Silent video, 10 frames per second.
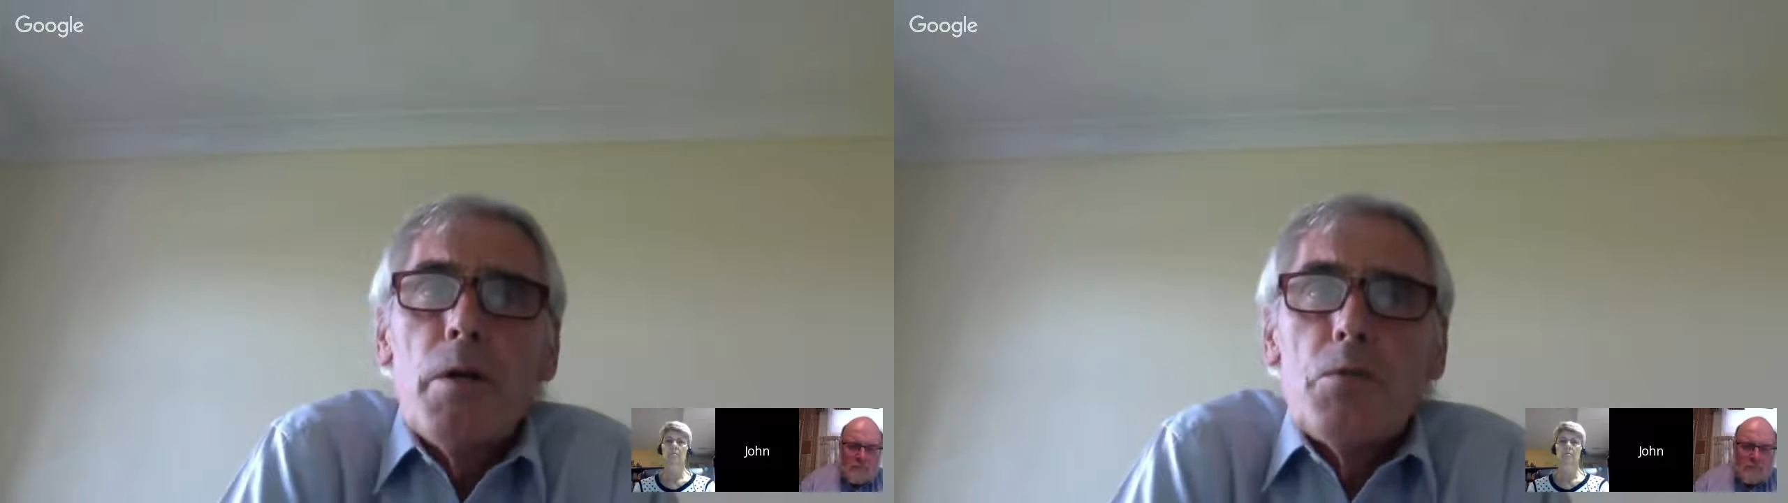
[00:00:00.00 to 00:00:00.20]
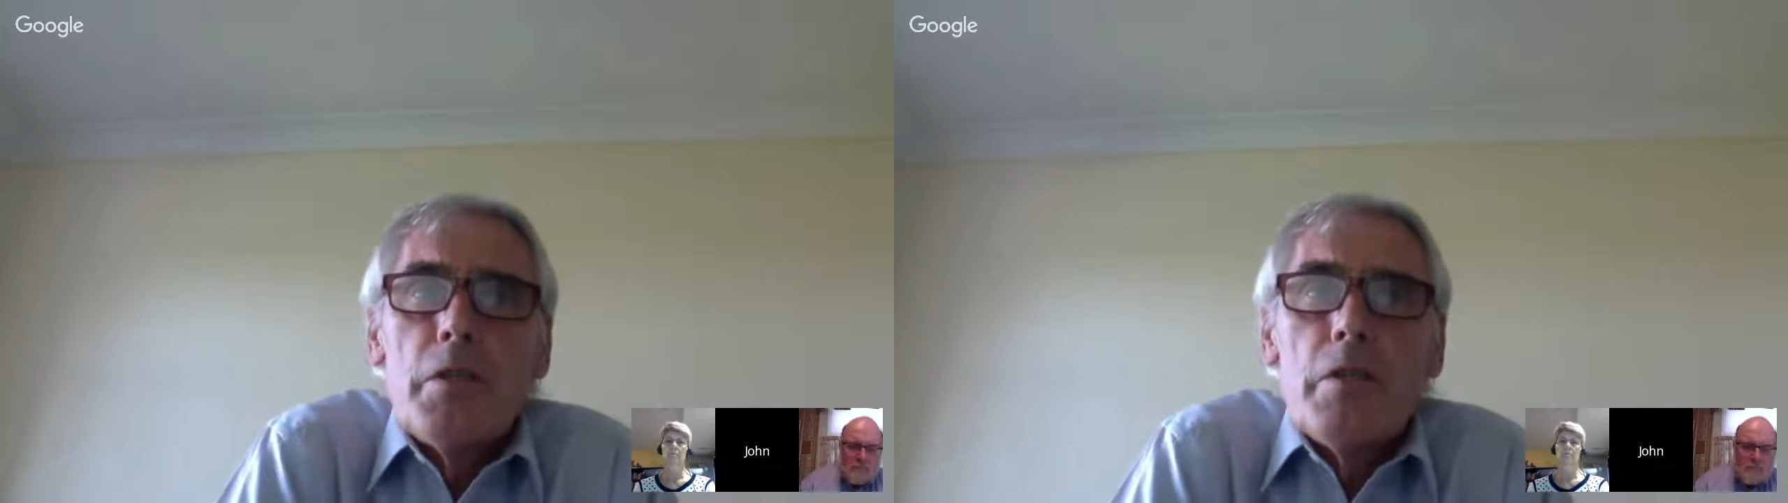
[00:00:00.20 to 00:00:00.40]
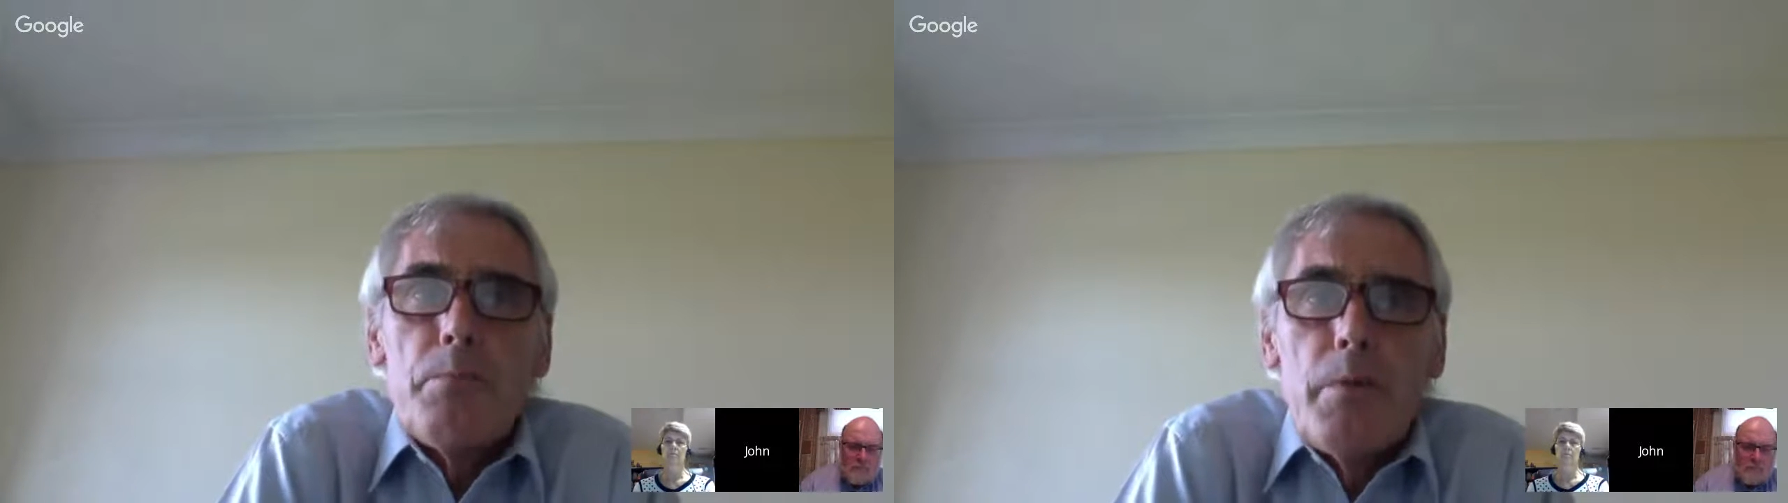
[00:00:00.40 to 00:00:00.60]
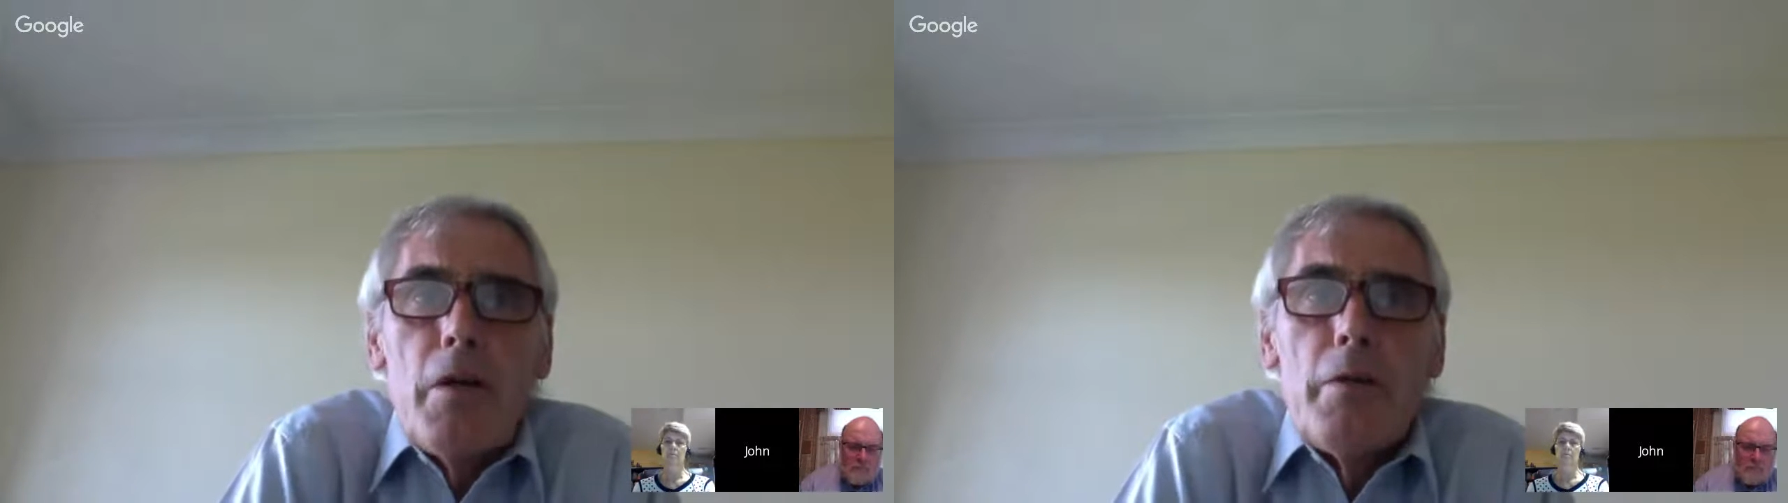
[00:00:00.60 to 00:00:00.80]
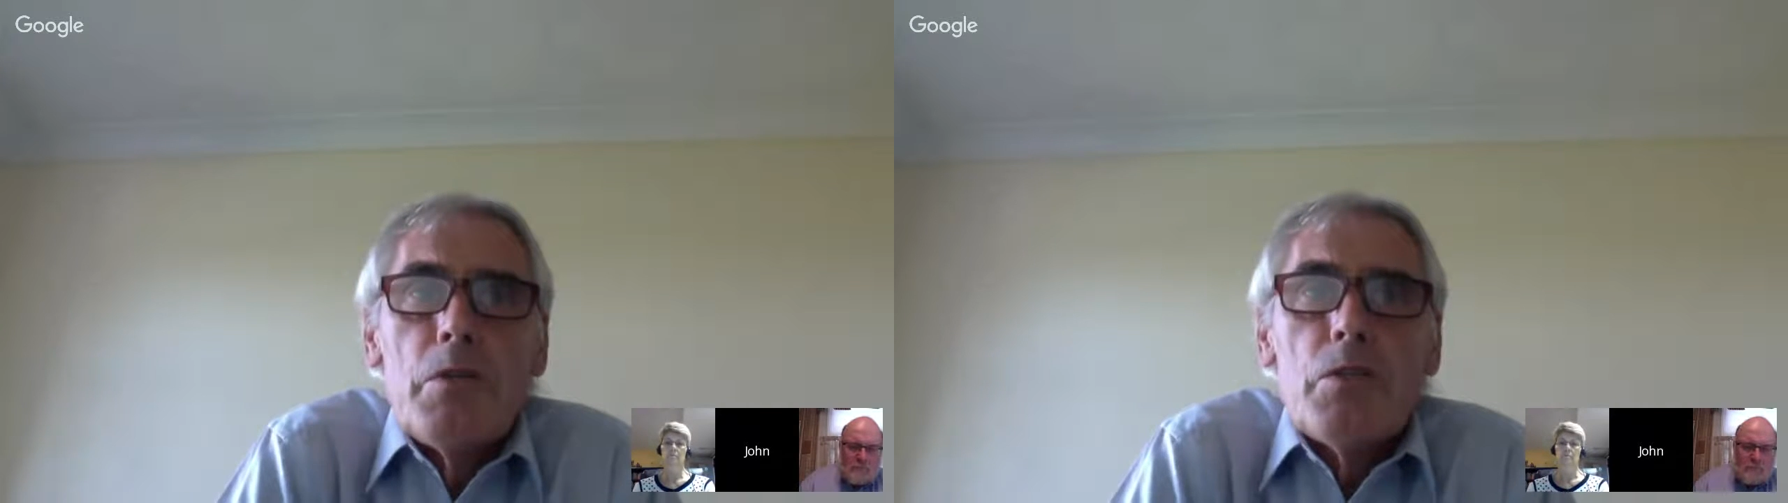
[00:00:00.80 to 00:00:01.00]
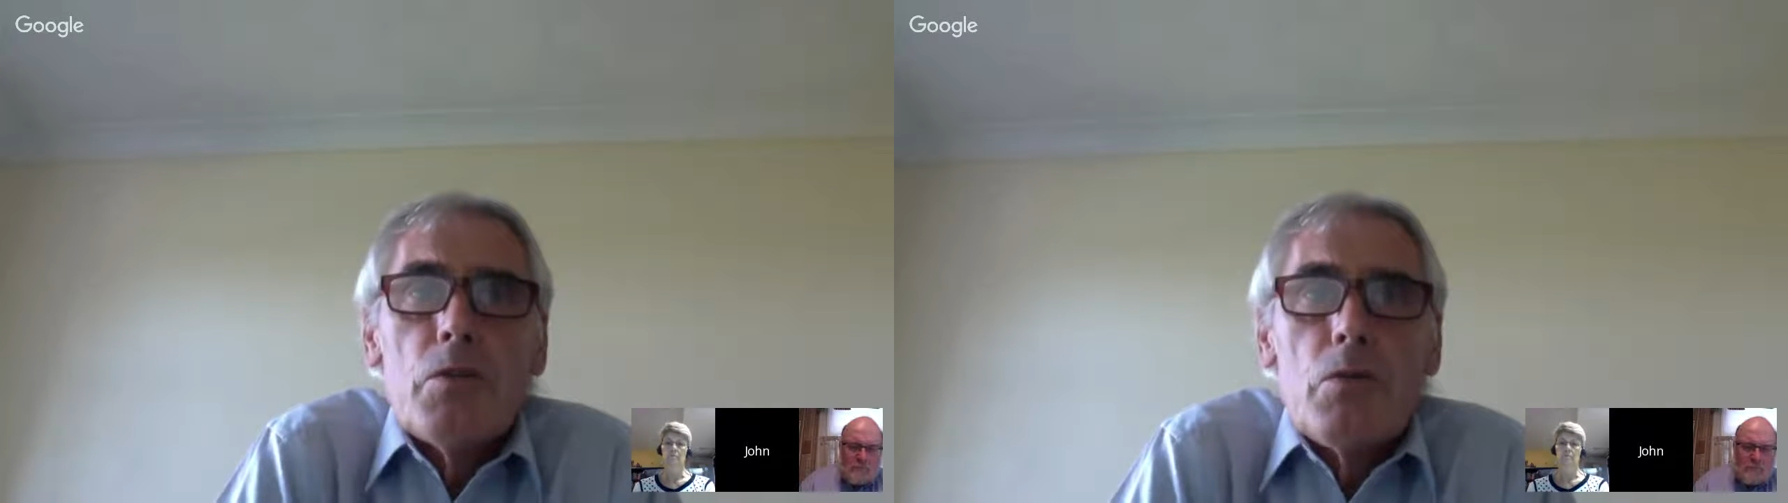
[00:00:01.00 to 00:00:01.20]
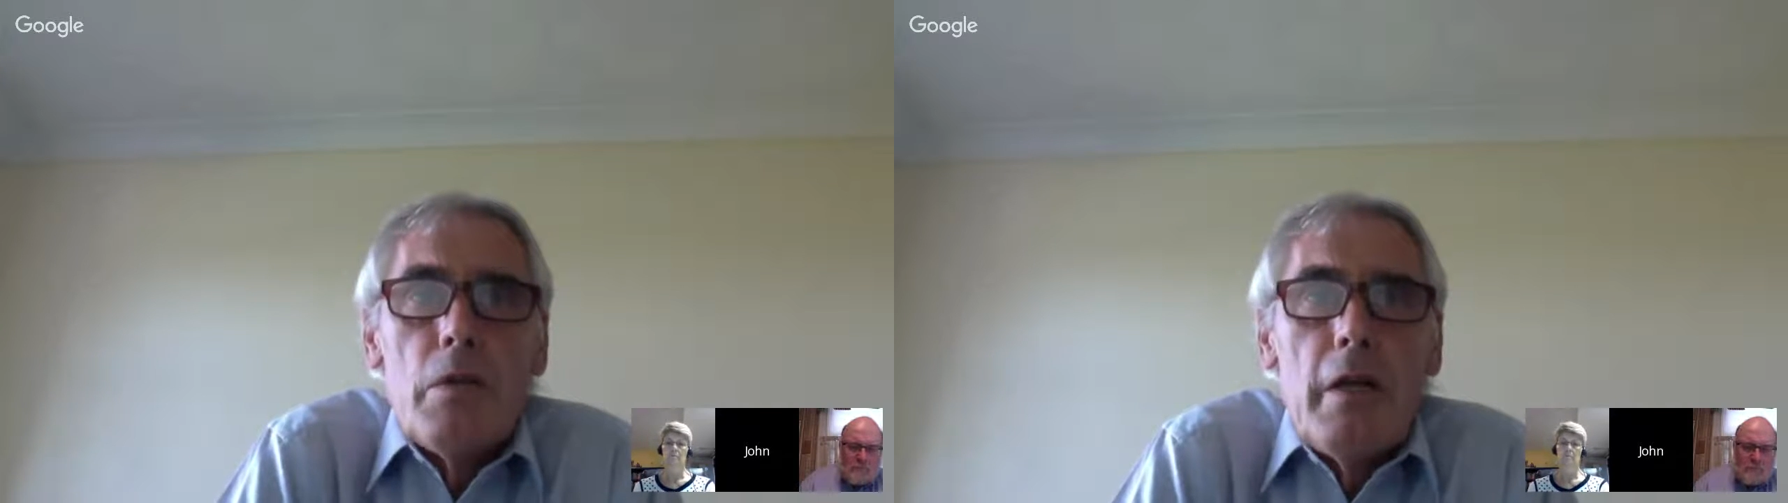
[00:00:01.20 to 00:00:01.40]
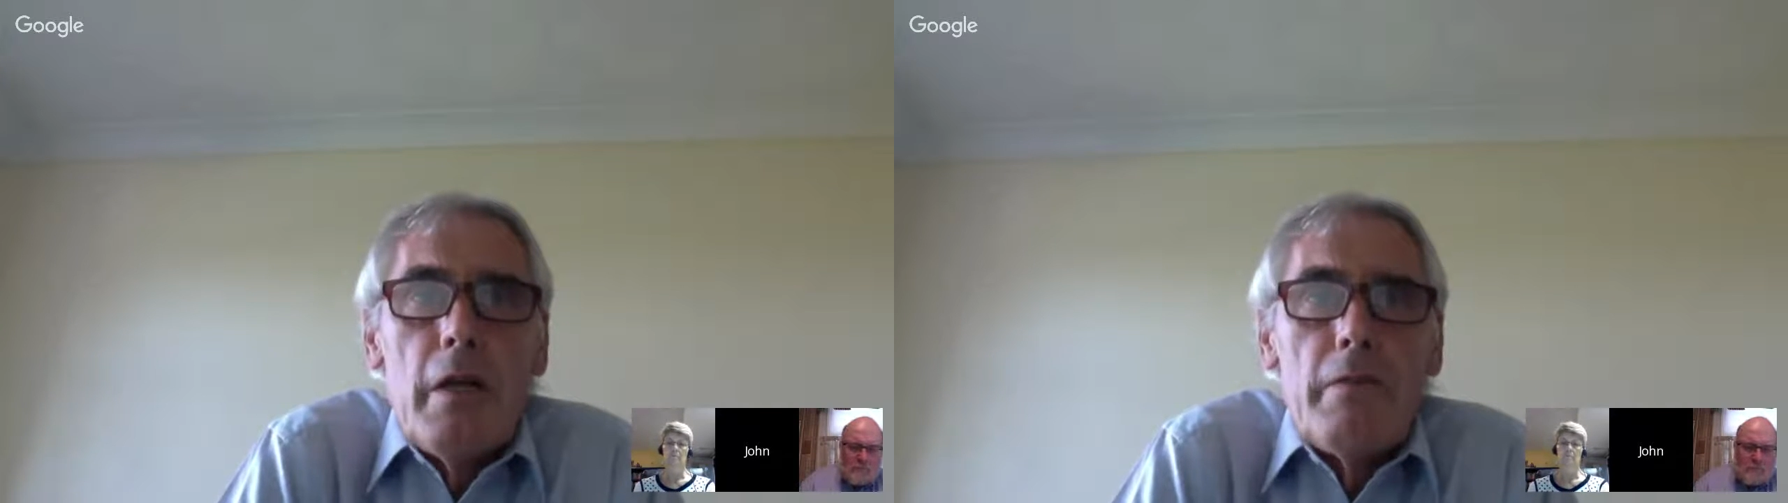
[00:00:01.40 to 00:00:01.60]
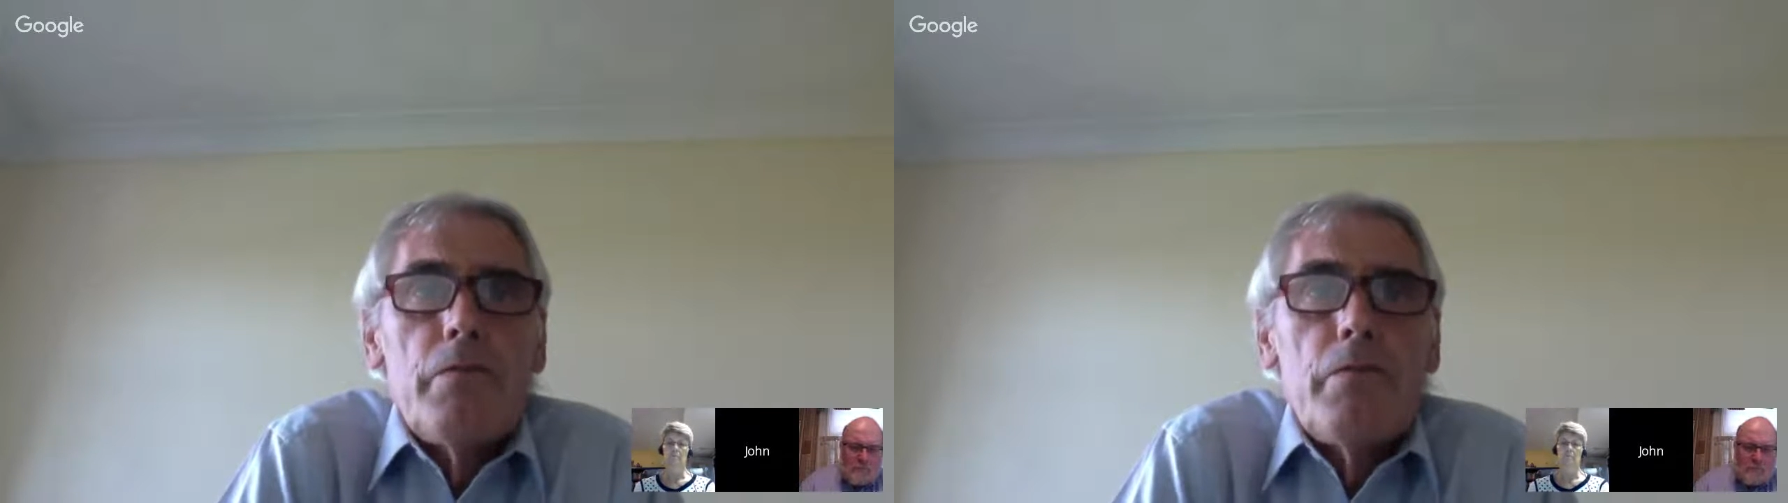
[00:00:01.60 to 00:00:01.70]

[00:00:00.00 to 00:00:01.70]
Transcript: in the primary school level